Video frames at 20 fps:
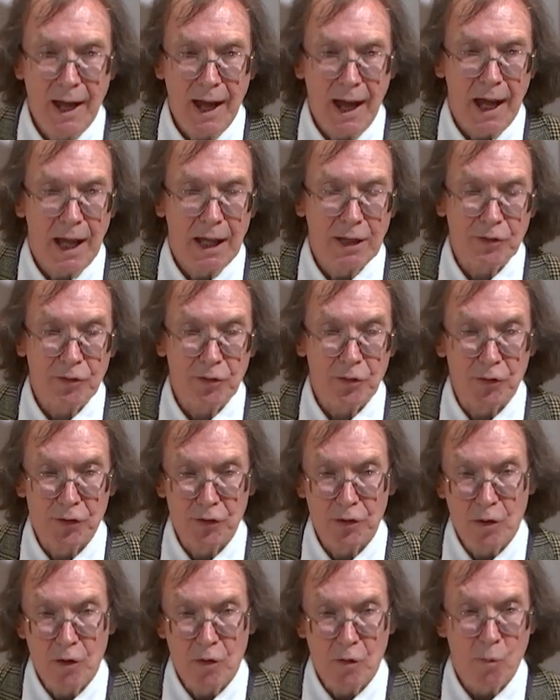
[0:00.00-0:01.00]

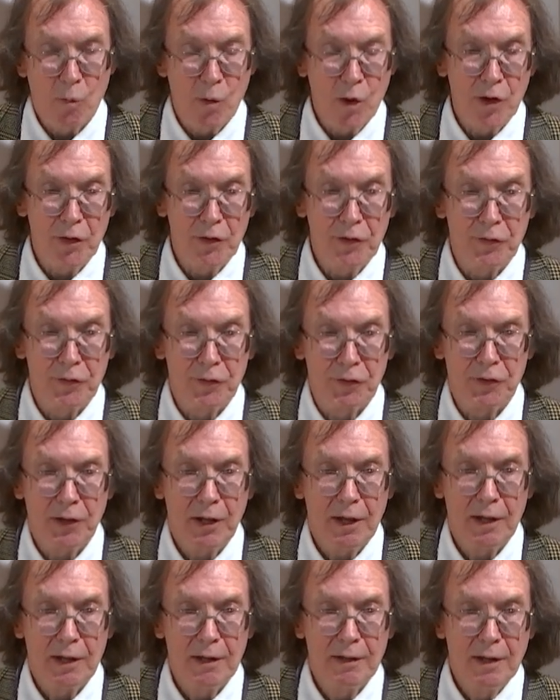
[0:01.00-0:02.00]
and was
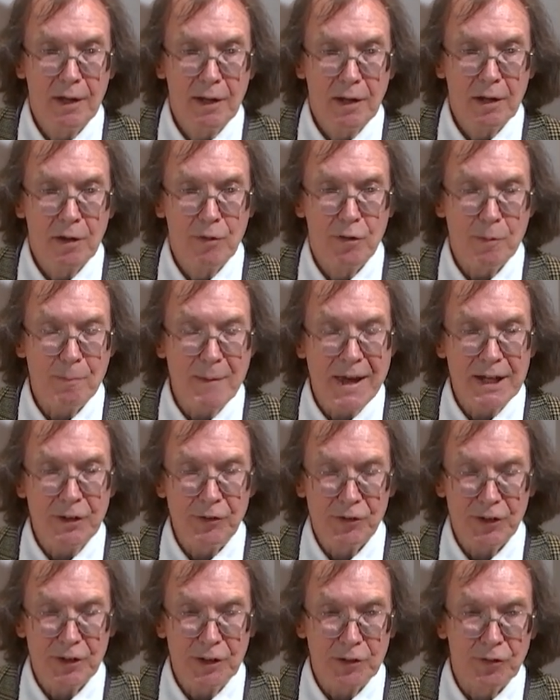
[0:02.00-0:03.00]
uh,
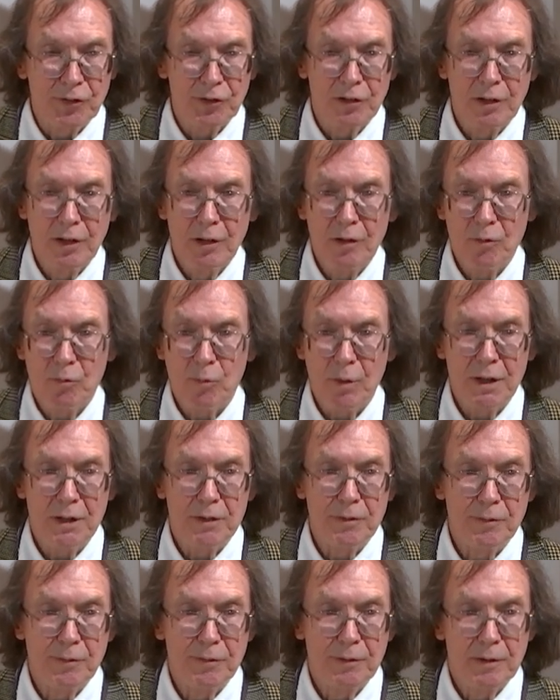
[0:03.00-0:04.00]
cremated
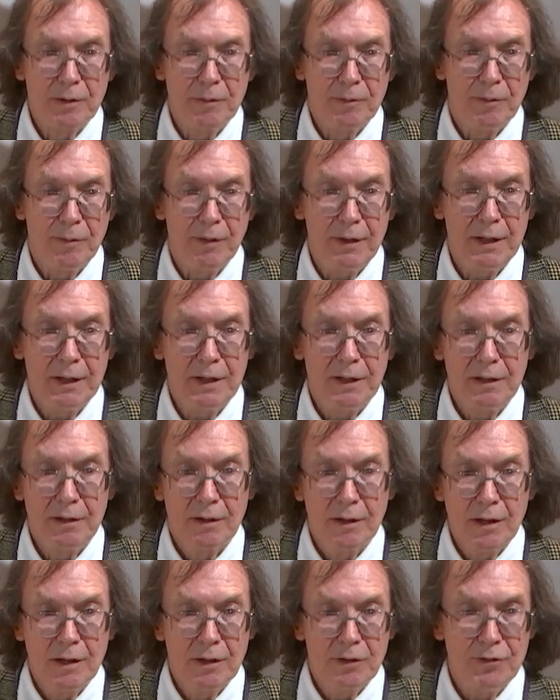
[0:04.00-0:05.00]
with the
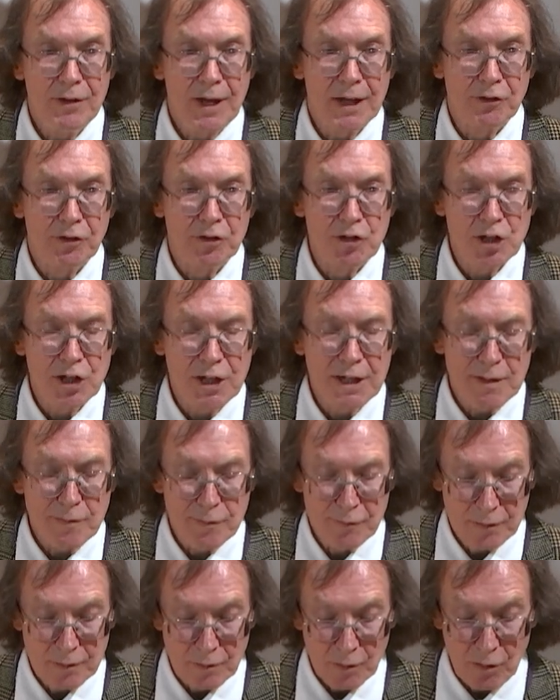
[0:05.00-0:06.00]
dead
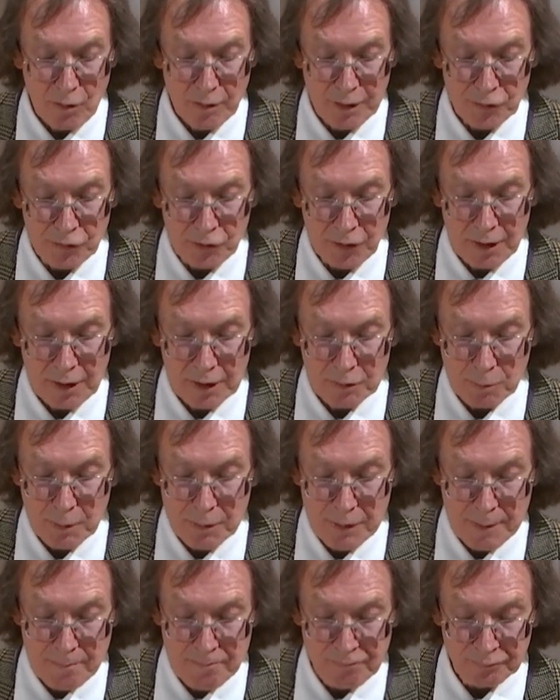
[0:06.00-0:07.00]
chief, or interred
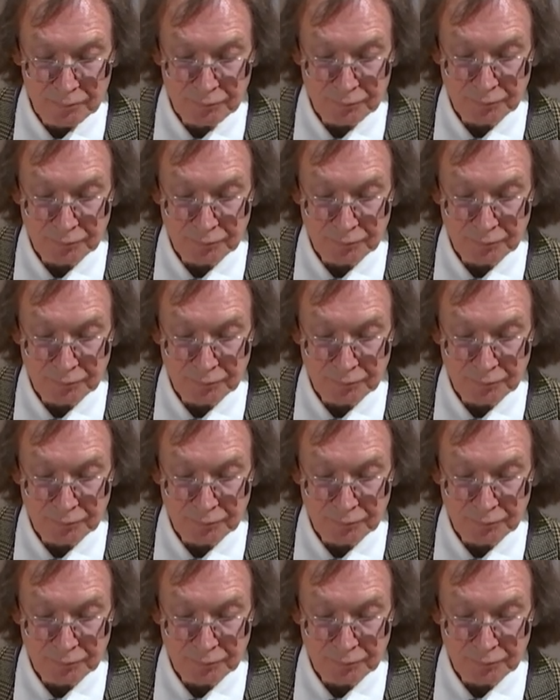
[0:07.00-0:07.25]
with him.